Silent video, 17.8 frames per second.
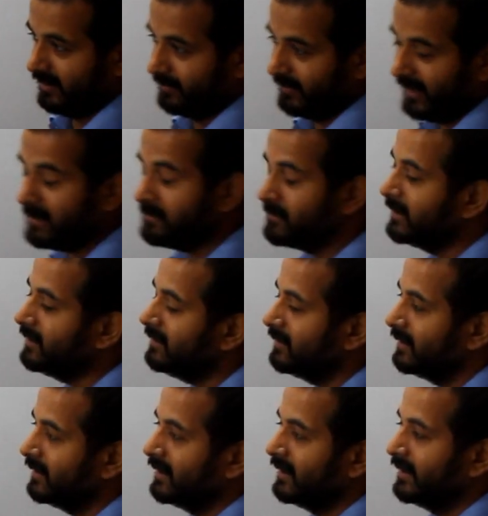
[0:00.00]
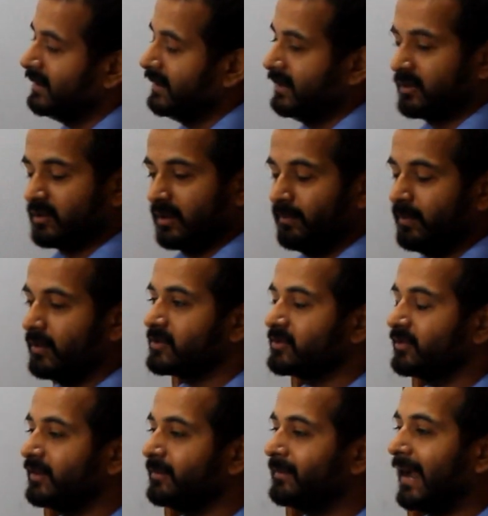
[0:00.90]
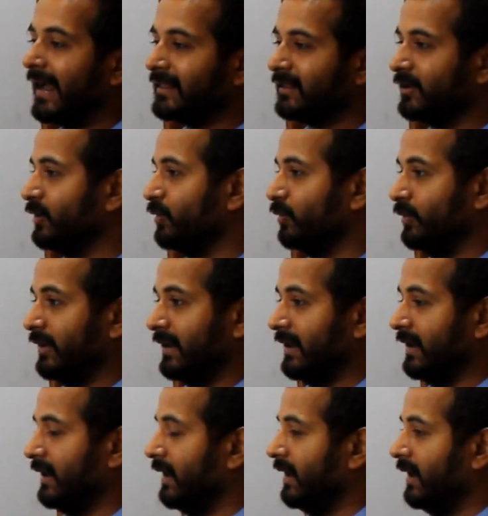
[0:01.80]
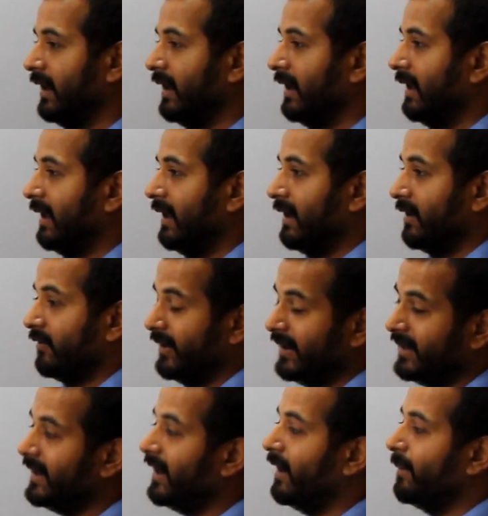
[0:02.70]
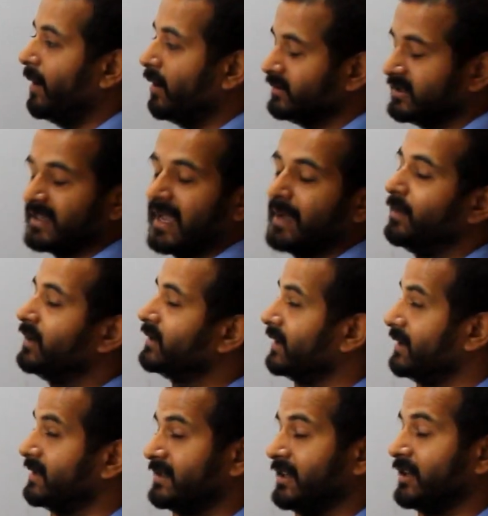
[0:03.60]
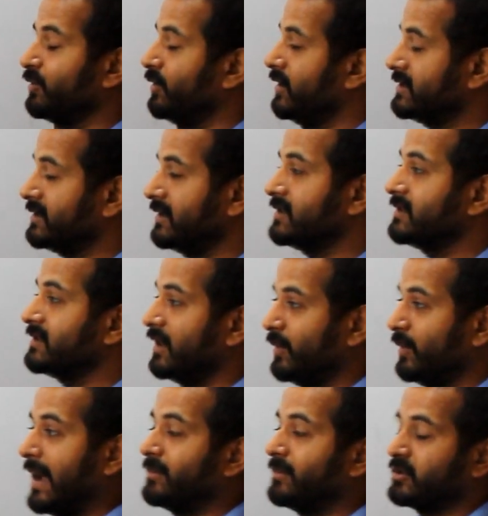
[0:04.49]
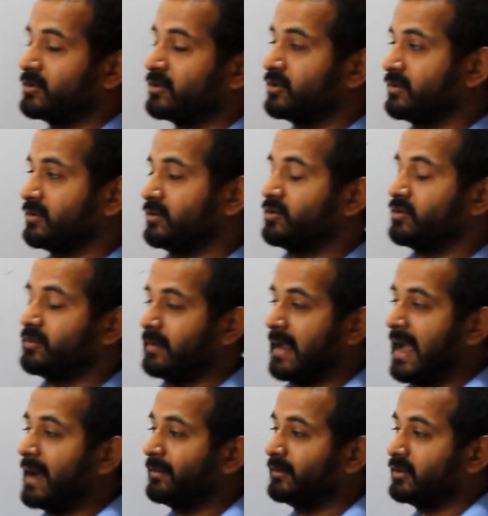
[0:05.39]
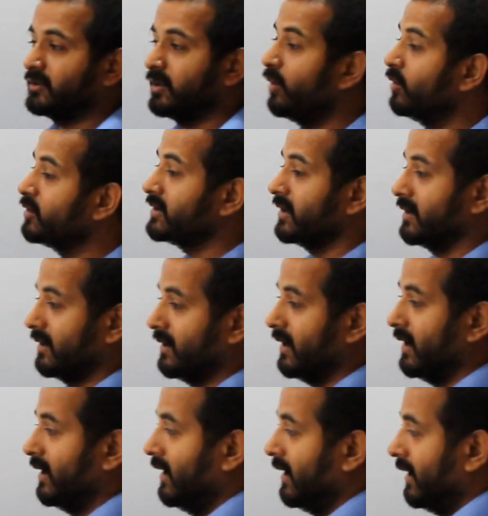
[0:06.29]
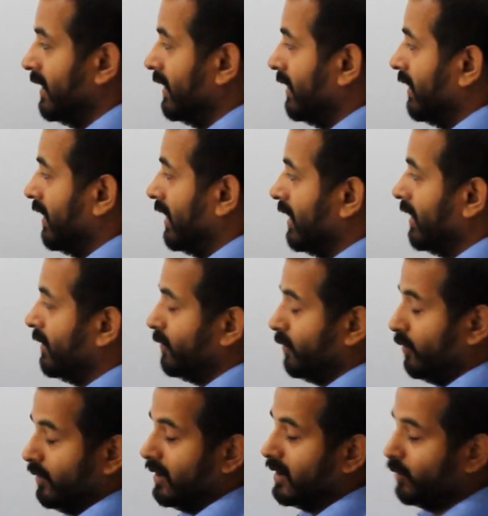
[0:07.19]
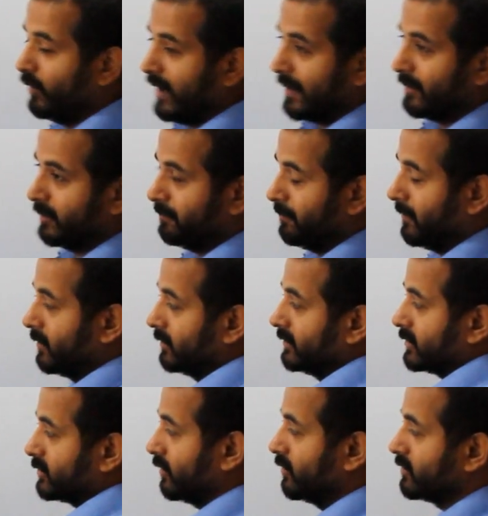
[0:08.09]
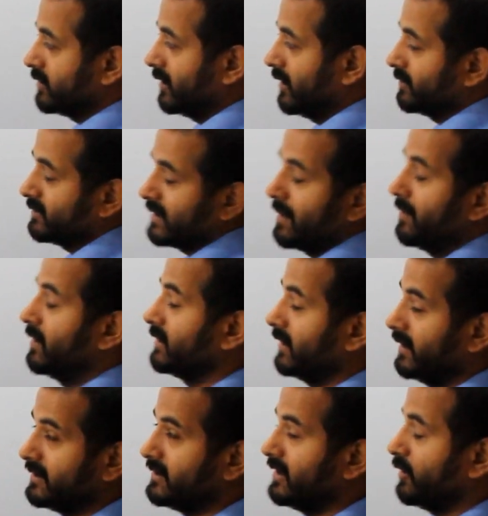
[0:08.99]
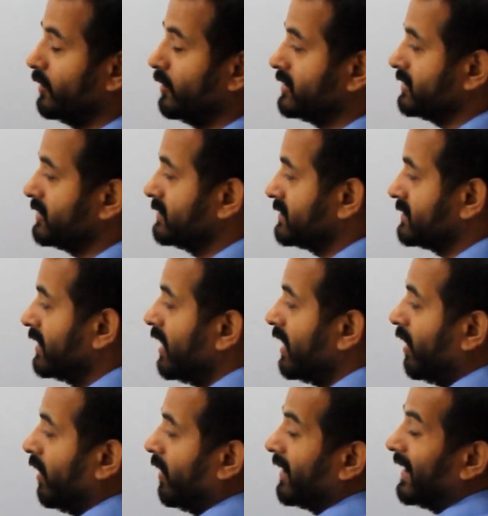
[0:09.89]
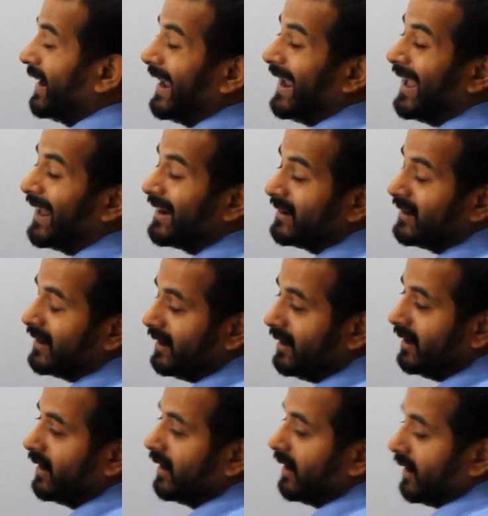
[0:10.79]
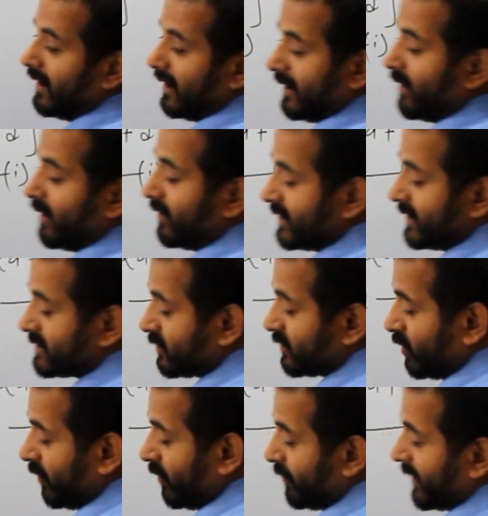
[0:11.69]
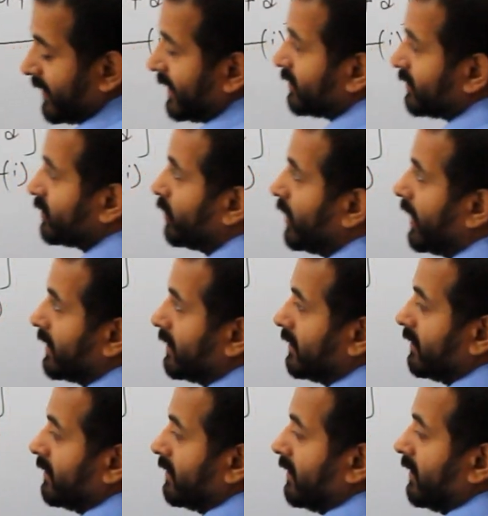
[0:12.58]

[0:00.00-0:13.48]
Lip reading: Remember, in compulsory math you will read about the simultaneous equations. Now we have to have the solution, or we have to follow the solution of simultaneous equations on a and b. Now let's go for another one.